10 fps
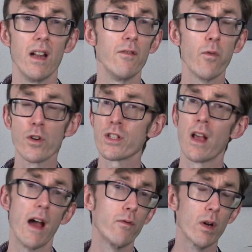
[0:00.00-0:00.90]
And
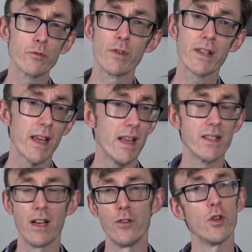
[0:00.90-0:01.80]
unfortunately, I've worked with
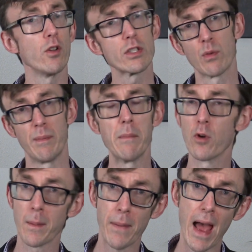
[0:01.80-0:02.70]
kids and adults
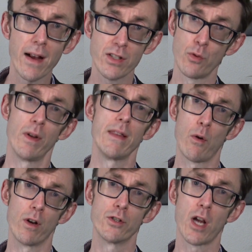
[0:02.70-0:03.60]
remembering back to when
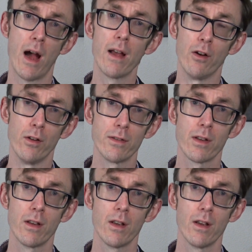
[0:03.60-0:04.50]
they were a
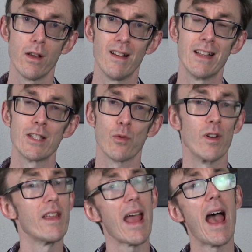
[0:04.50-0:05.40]
child, to
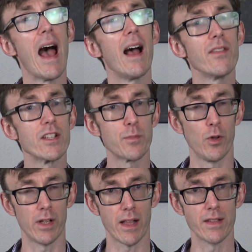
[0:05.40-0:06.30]
where they had these
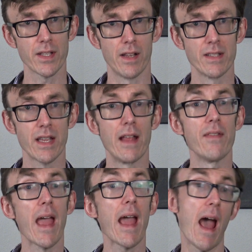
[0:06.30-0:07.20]
bullying incidents
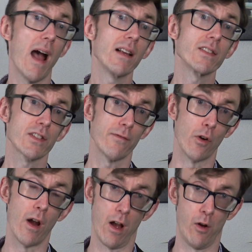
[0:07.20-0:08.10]
and they asked
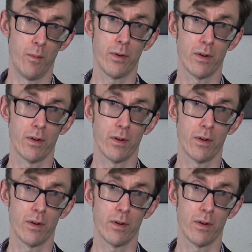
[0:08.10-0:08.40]
for help.